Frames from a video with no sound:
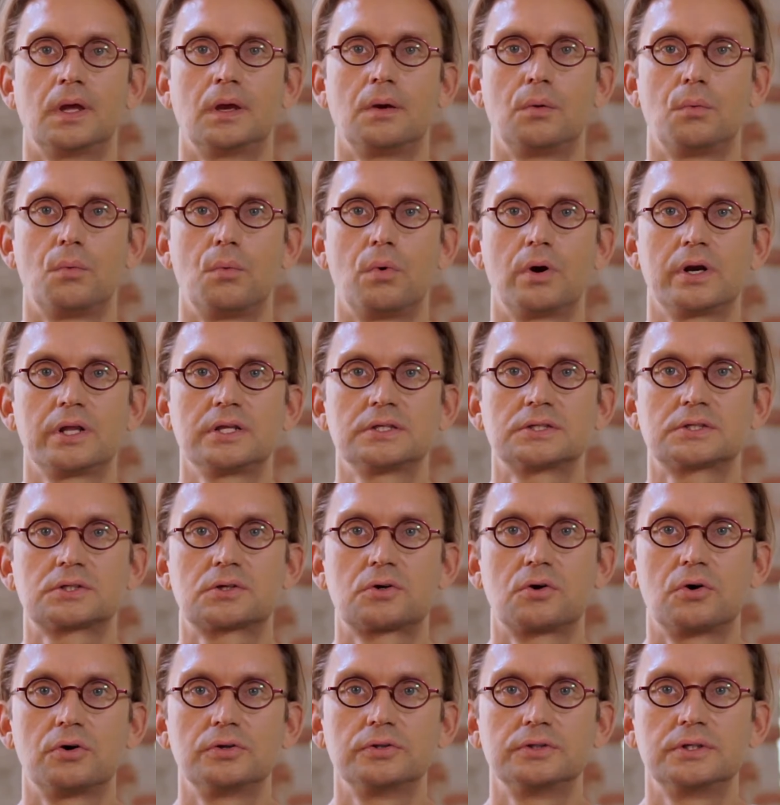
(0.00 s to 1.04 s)
What is
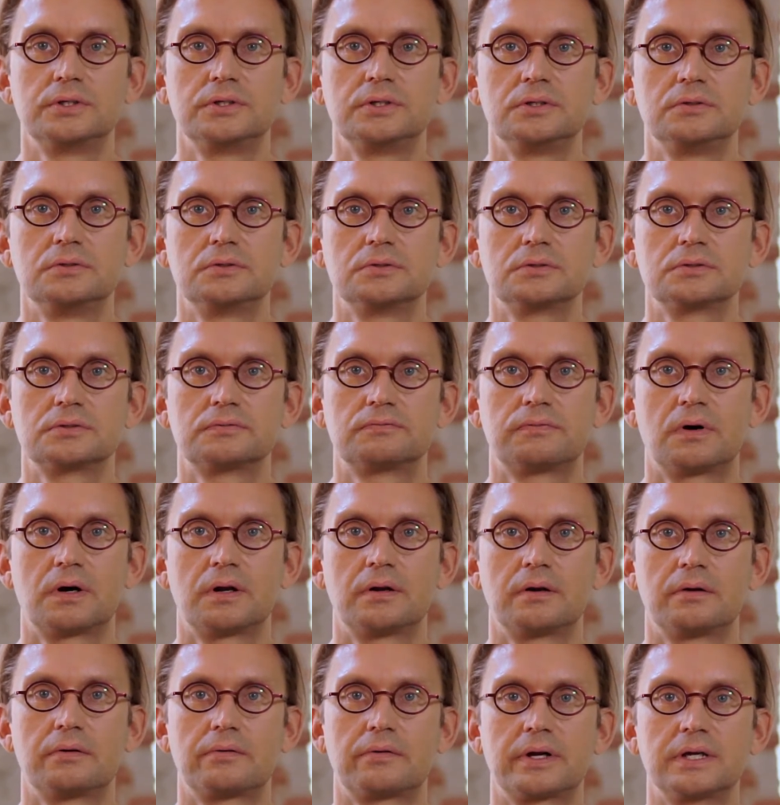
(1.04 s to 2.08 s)
continuous
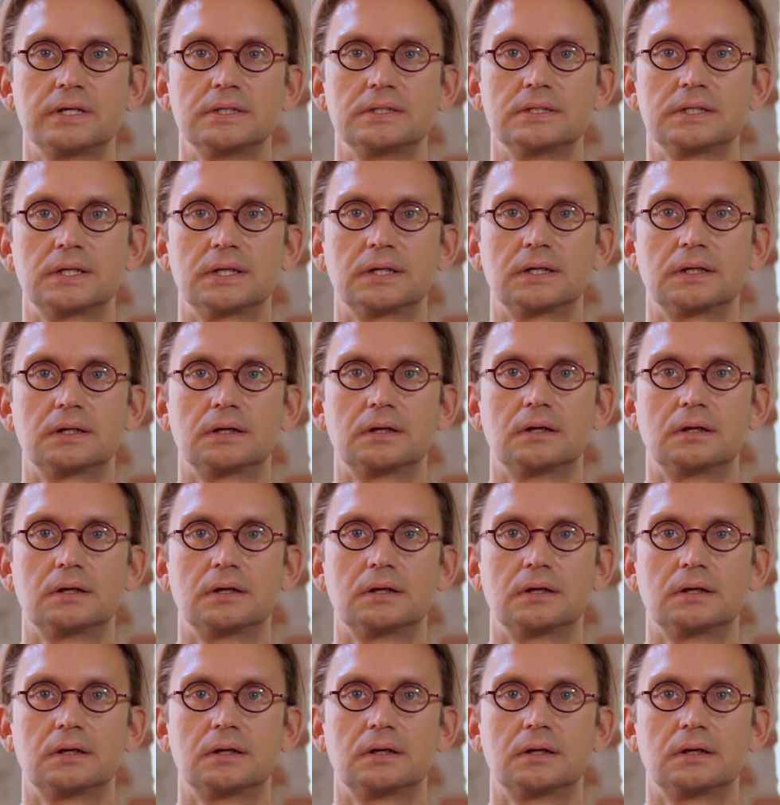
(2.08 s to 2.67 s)
fundraising?